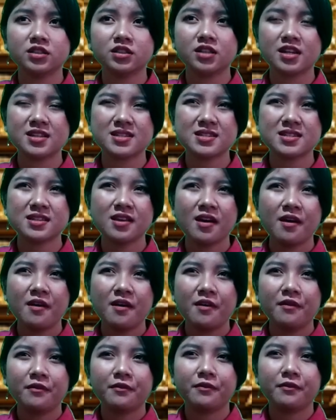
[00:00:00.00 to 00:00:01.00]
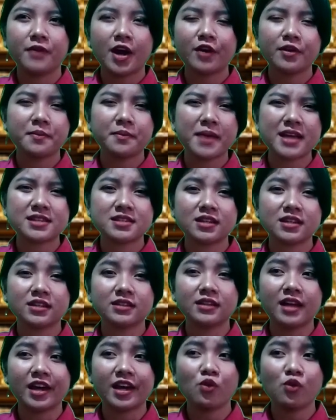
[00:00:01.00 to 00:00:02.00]
just very basic,
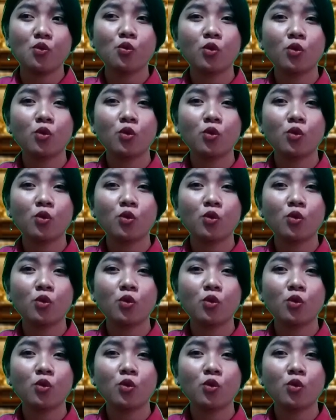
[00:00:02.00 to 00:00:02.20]
like